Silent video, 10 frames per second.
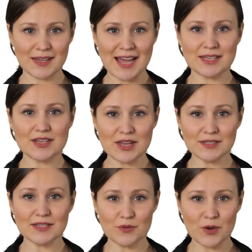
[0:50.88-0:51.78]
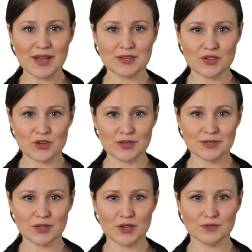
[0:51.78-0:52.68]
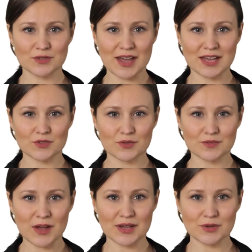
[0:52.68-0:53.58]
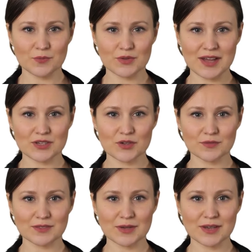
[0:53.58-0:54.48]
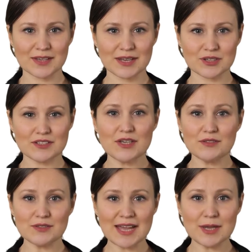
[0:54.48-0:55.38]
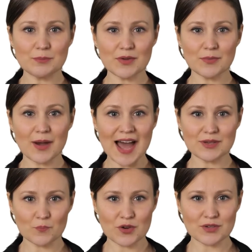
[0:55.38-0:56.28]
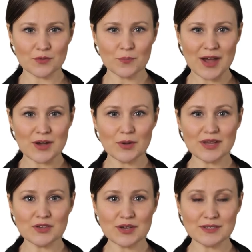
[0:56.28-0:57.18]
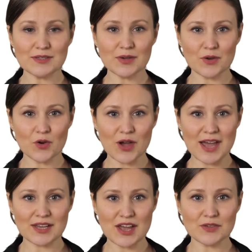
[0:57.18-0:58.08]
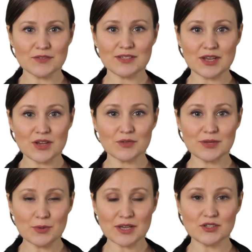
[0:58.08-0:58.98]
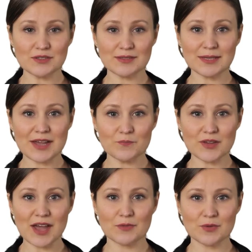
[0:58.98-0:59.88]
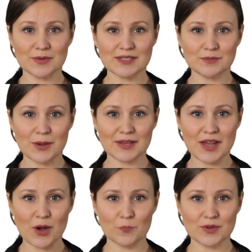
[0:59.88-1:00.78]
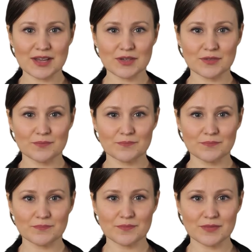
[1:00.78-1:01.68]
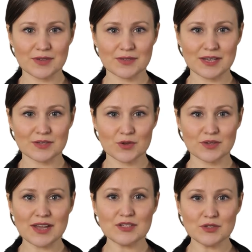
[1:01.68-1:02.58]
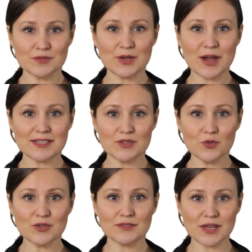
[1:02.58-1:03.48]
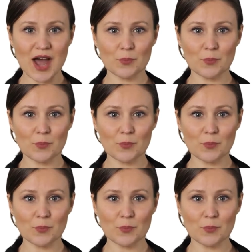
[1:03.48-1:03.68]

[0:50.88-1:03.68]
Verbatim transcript: It does so by ensuring the user enters valid credentials, such as username, password, biometrics, or any other security measures that have been implemented by the operator. These credentials are stored in the